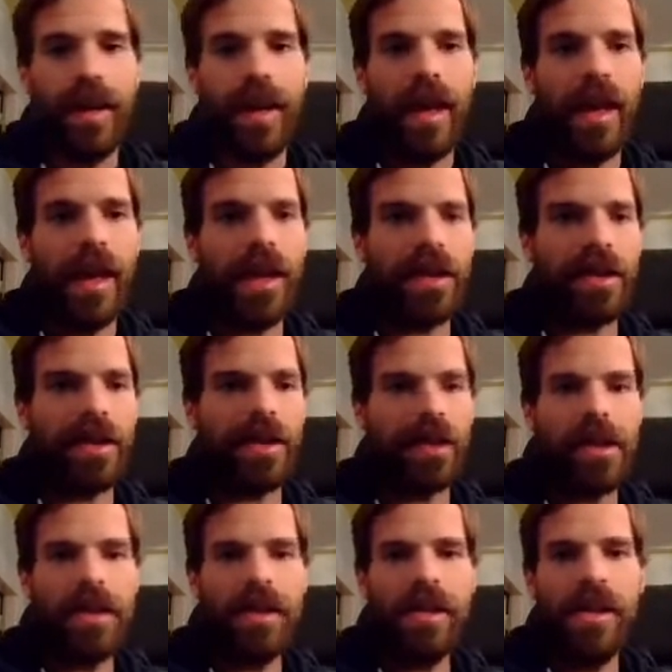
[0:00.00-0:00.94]

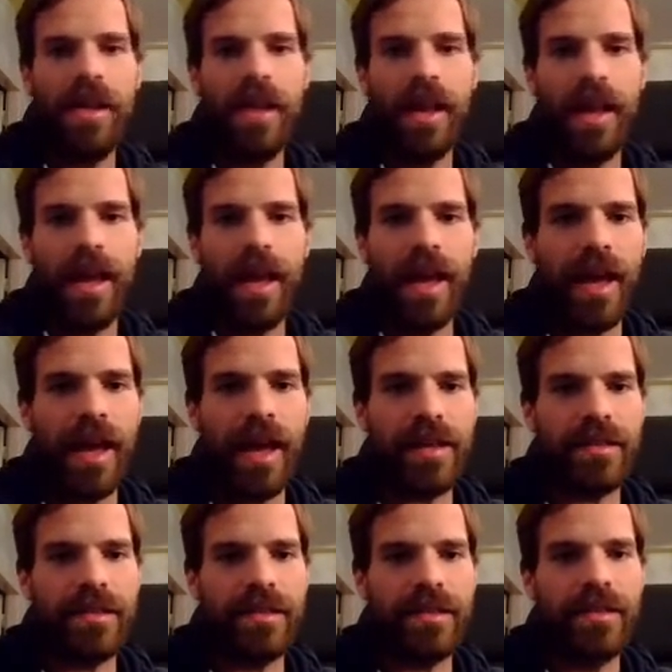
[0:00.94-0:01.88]
actually
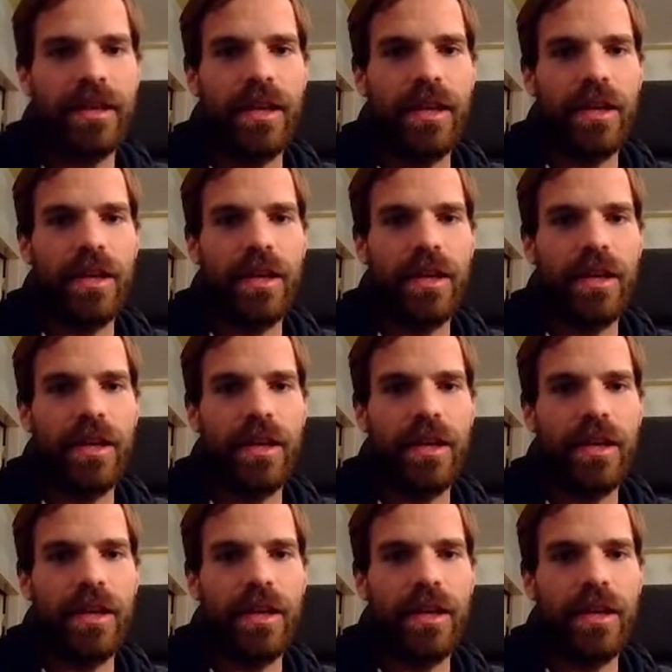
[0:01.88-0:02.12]
has